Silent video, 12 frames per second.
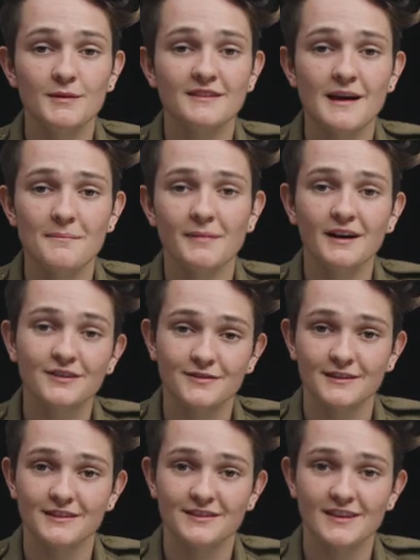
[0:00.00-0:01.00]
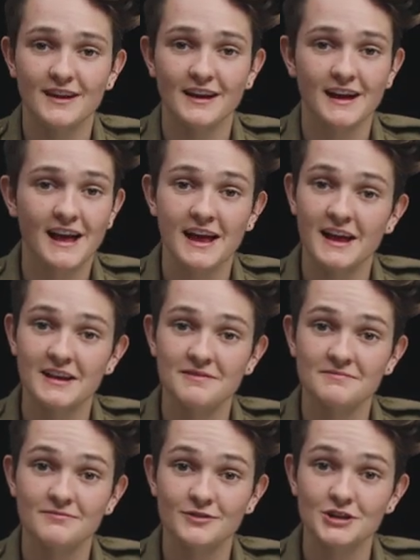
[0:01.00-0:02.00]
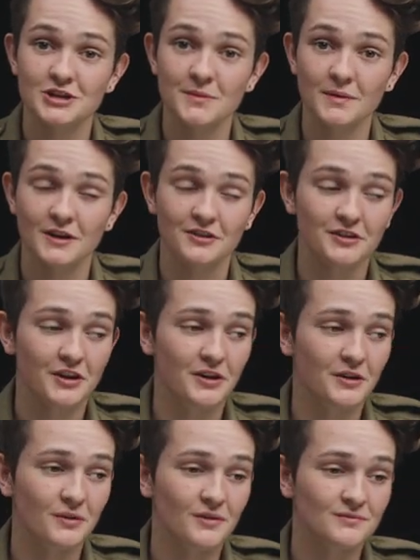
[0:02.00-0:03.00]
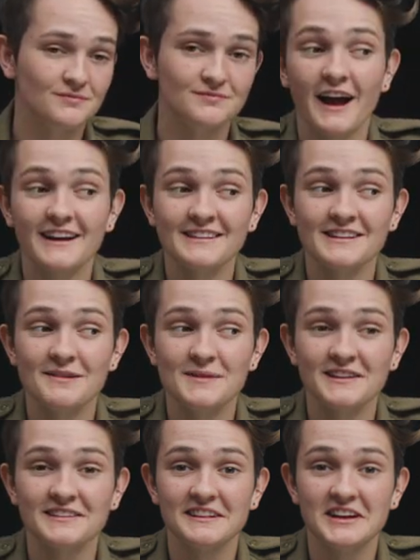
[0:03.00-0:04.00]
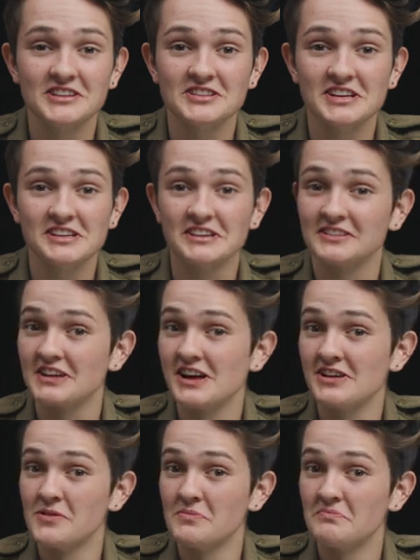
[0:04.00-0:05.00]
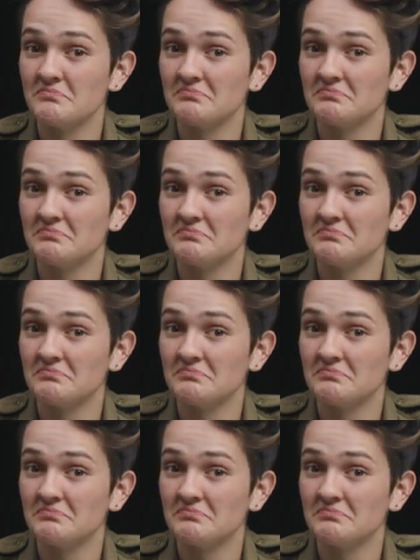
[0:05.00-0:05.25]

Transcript: give me ten bucks for this thing and free shipping, so I guess that means lunch on Gazelle?